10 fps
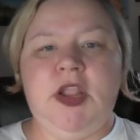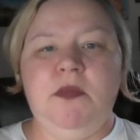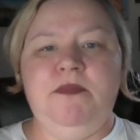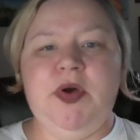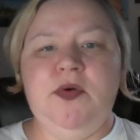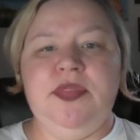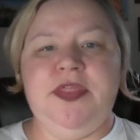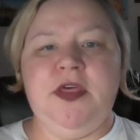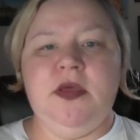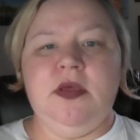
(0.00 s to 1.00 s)

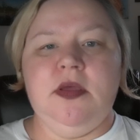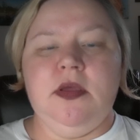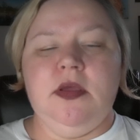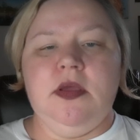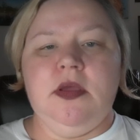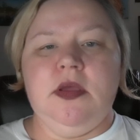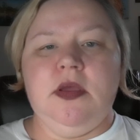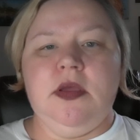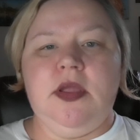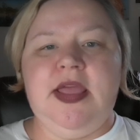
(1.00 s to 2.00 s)
both
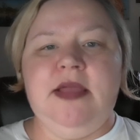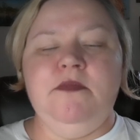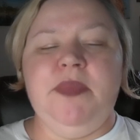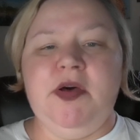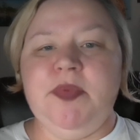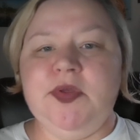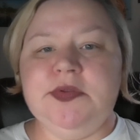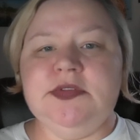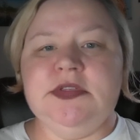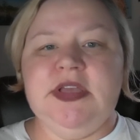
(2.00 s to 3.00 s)
in
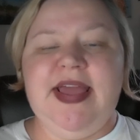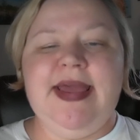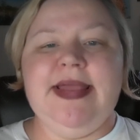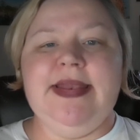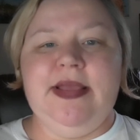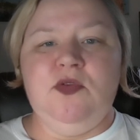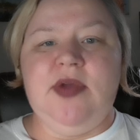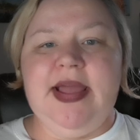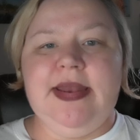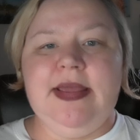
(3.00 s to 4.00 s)
bubbles and in
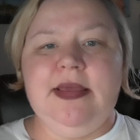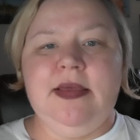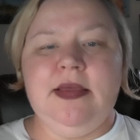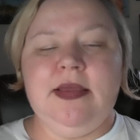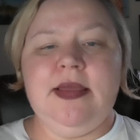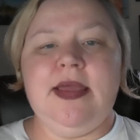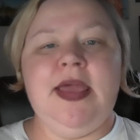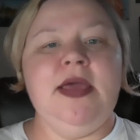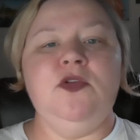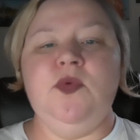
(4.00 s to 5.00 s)
writing
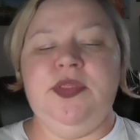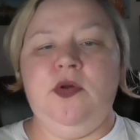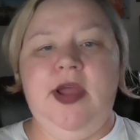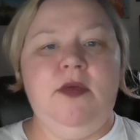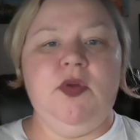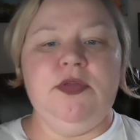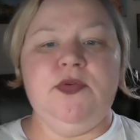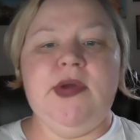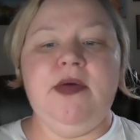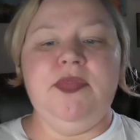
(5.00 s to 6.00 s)
and with grammar
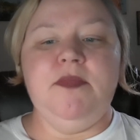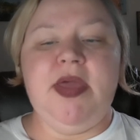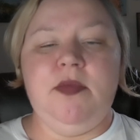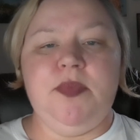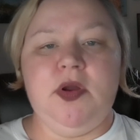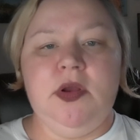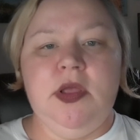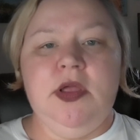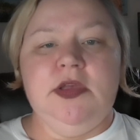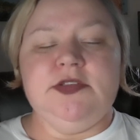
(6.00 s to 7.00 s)
throughout the paper.
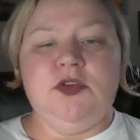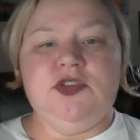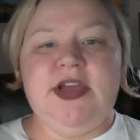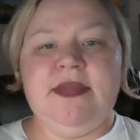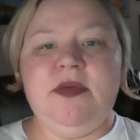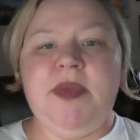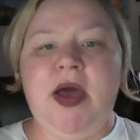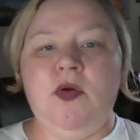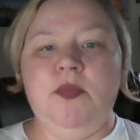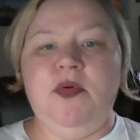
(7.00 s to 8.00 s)
So check the
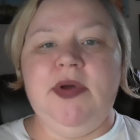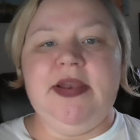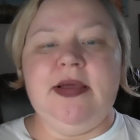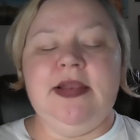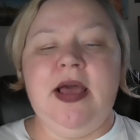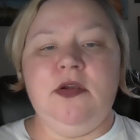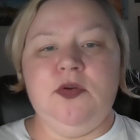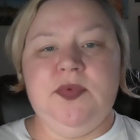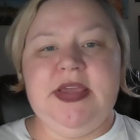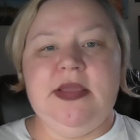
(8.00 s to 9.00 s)
PowerPoint on how to
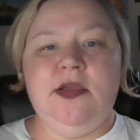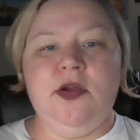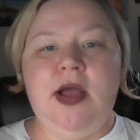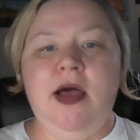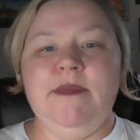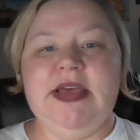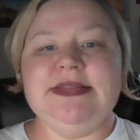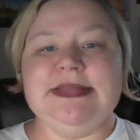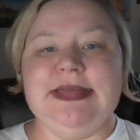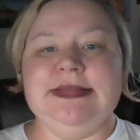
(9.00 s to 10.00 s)
read your
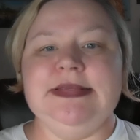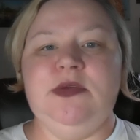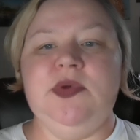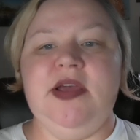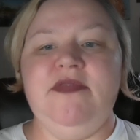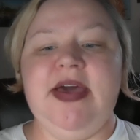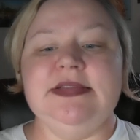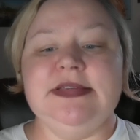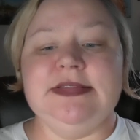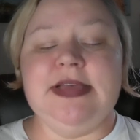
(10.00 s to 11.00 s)
comments and see what I've had
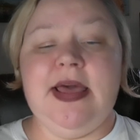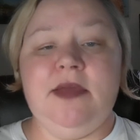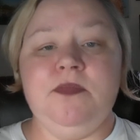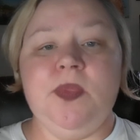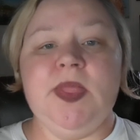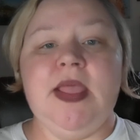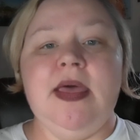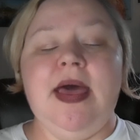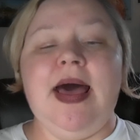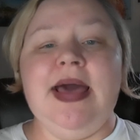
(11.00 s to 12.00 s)
to say.
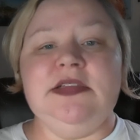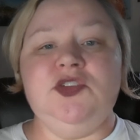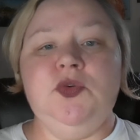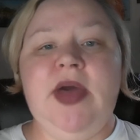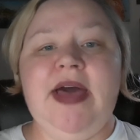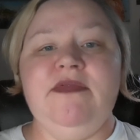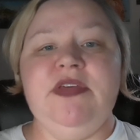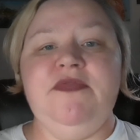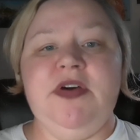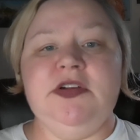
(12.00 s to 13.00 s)
I do have the
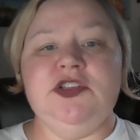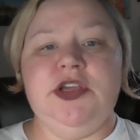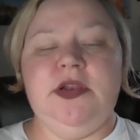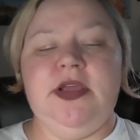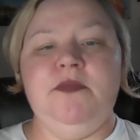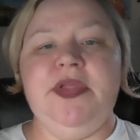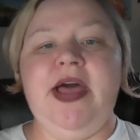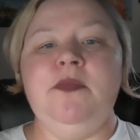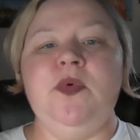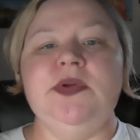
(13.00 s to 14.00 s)
function in
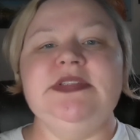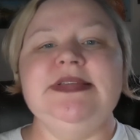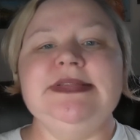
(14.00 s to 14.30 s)
Blackboard to